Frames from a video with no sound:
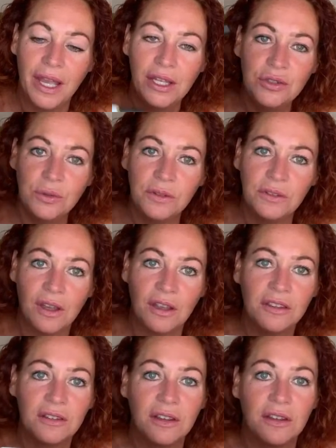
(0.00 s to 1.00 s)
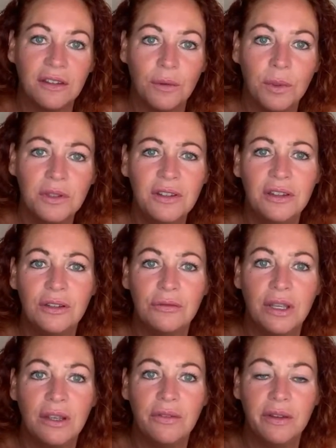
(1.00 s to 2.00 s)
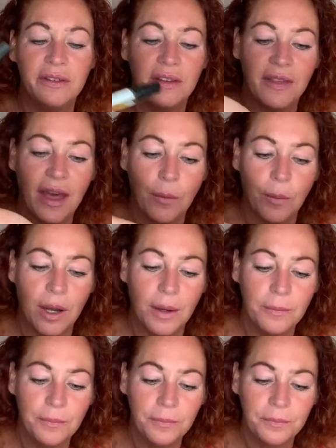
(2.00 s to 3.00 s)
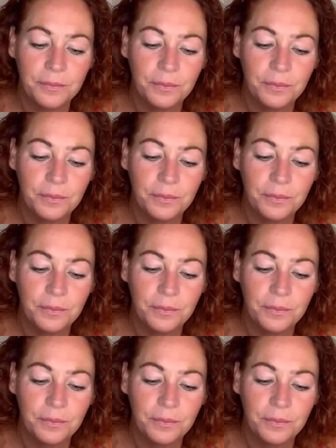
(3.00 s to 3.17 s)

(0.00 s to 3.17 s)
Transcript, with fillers: Angel's Dust because I wanted to revisit that one.